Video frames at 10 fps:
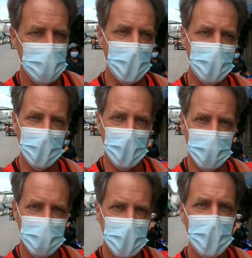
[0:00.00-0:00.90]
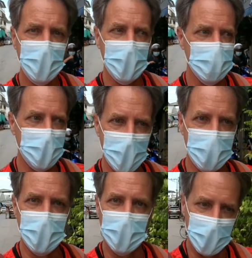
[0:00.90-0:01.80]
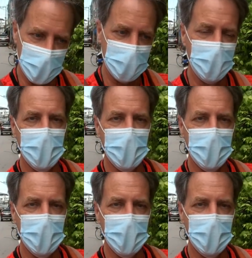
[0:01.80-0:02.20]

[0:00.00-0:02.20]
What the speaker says: So I click on the stabilize button thinking,